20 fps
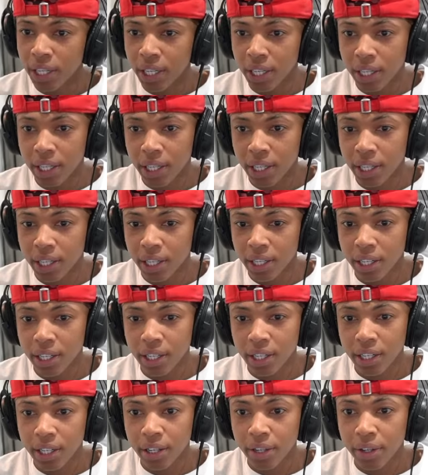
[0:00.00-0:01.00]

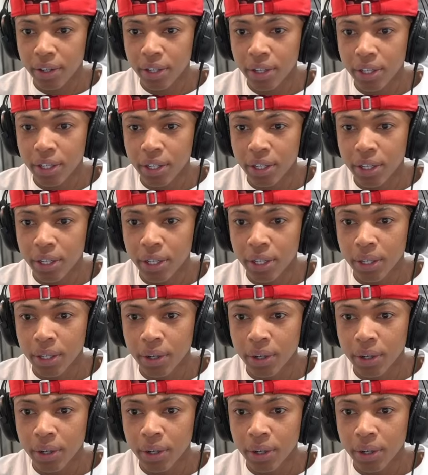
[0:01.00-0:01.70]
[no speech]